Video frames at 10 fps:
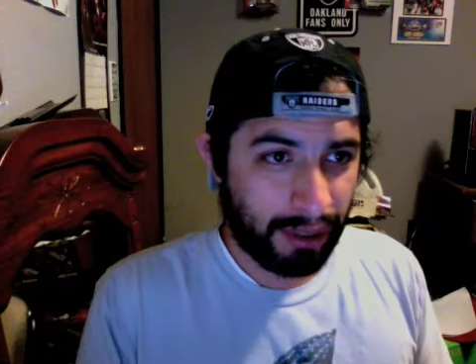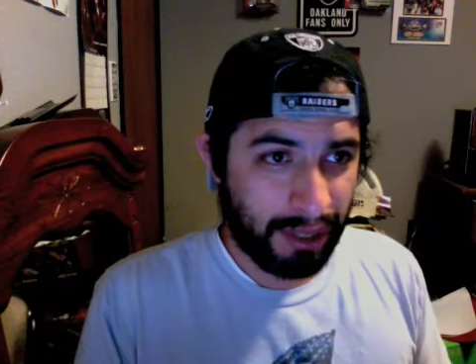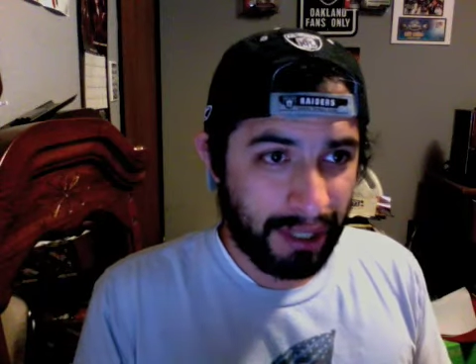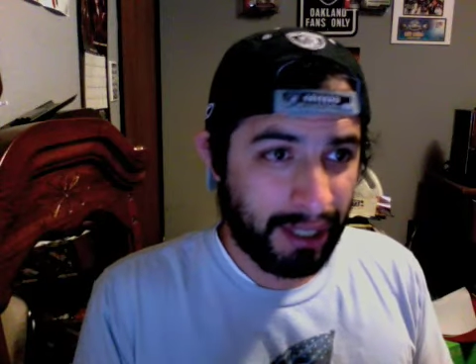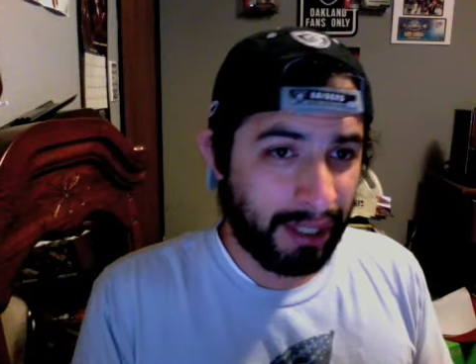
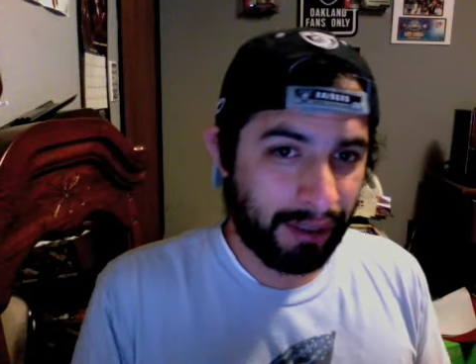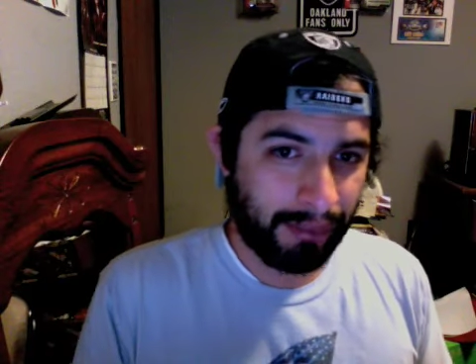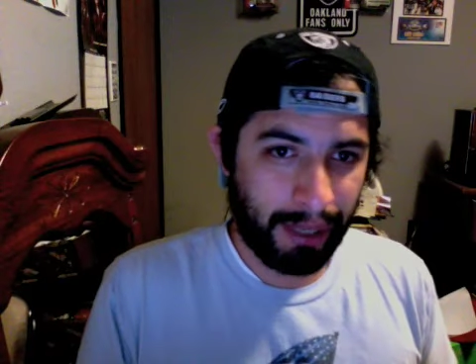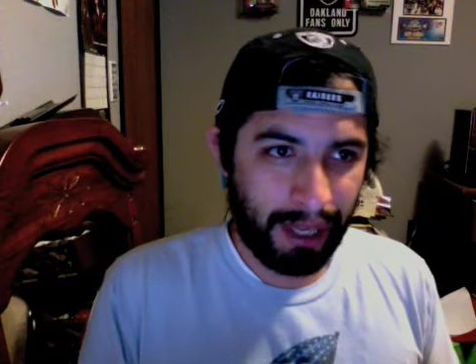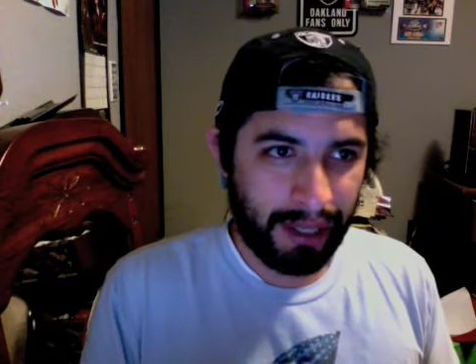thing
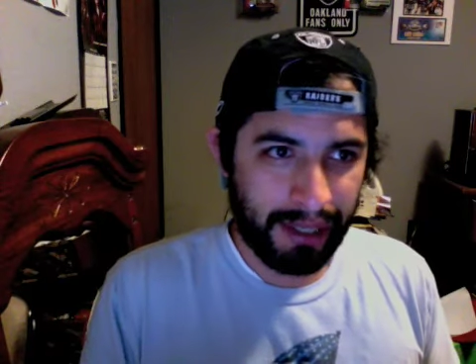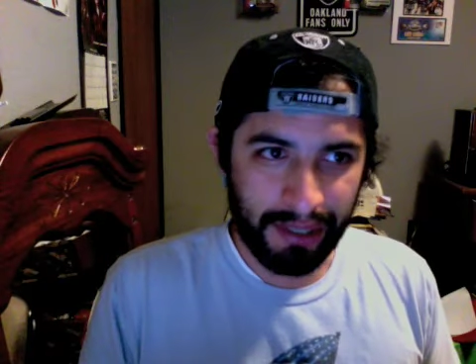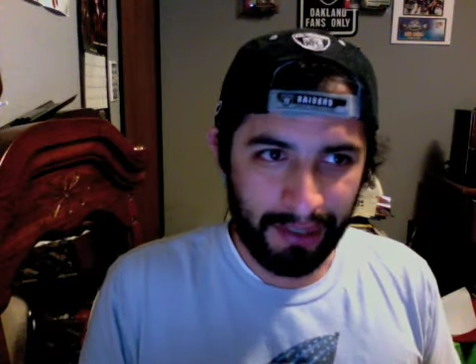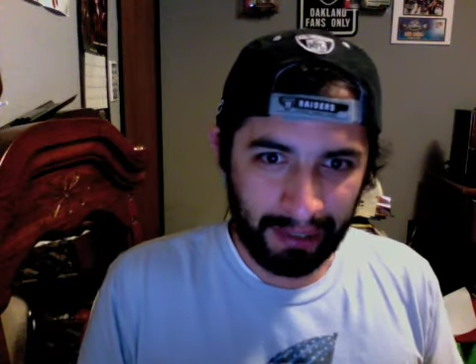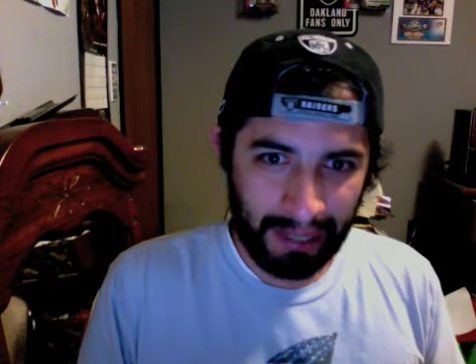and
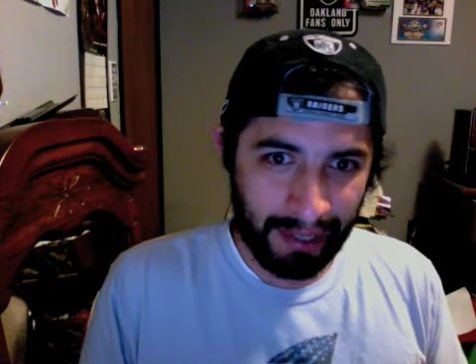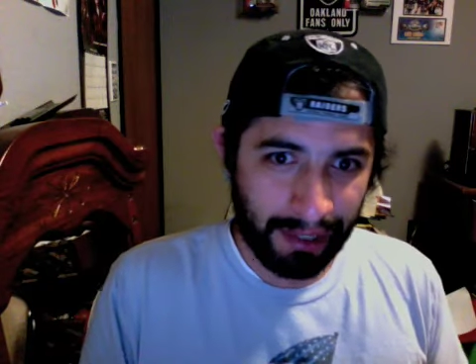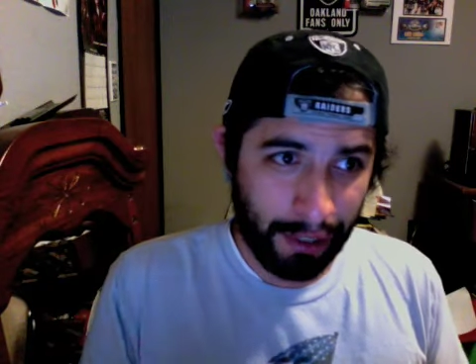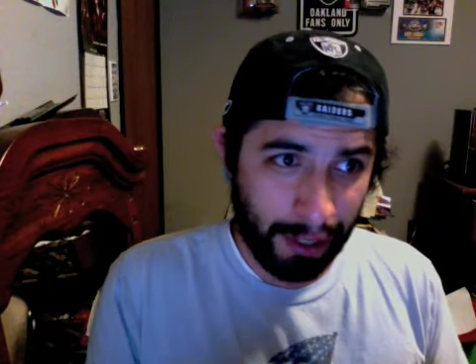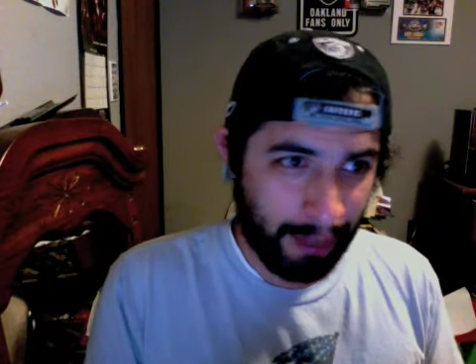stuff like that, the
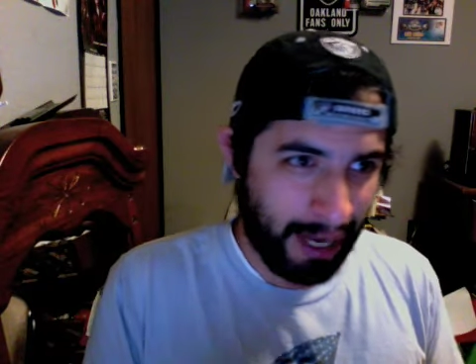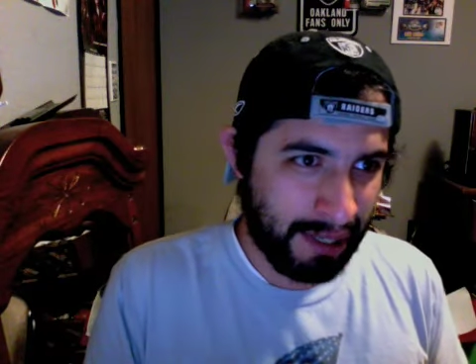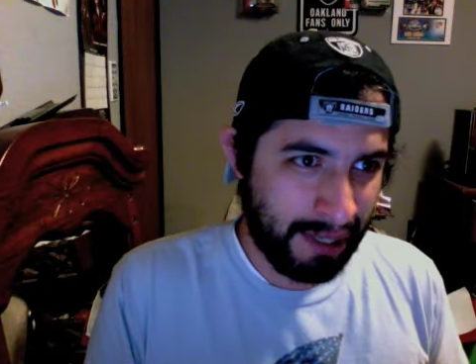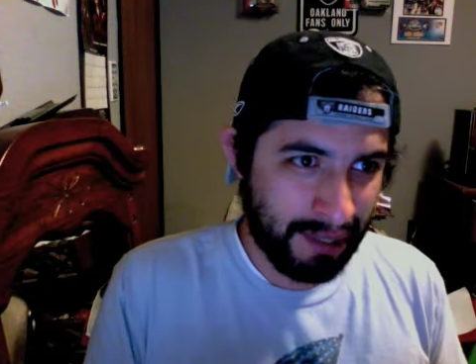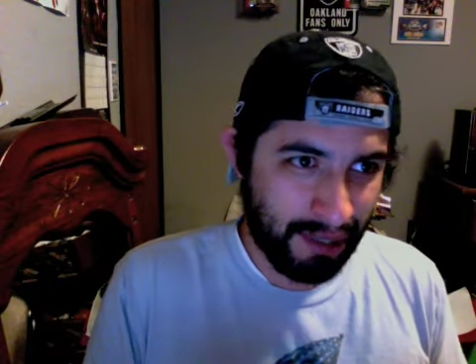turning
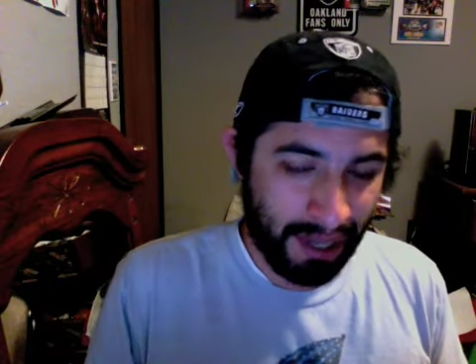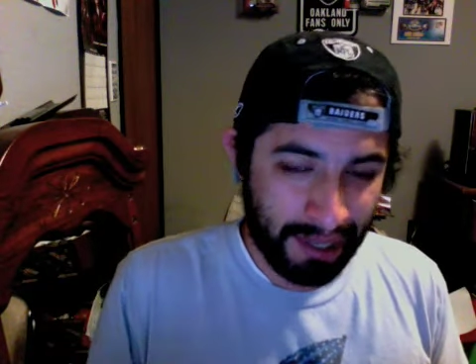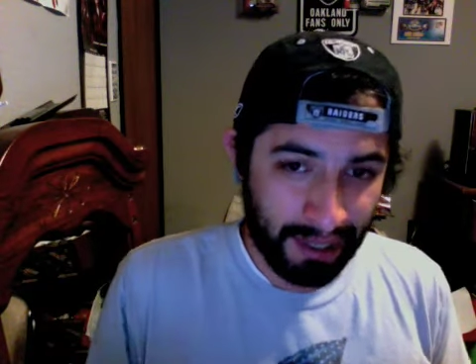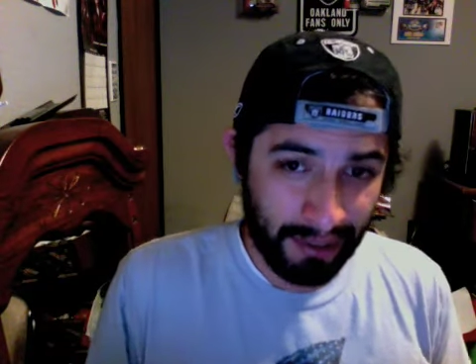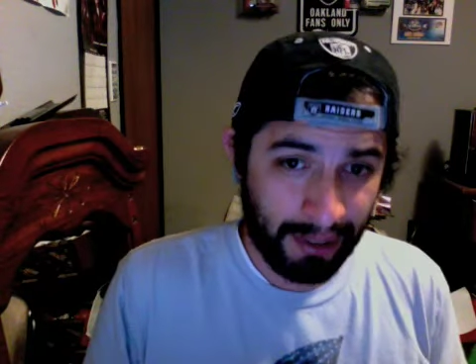pages and all that
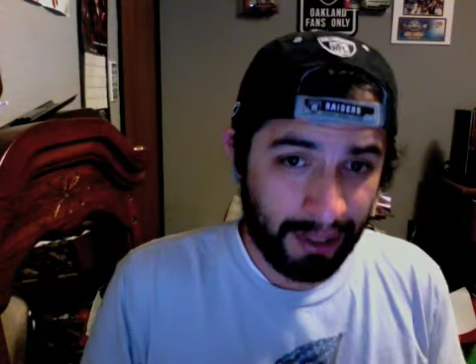stuff.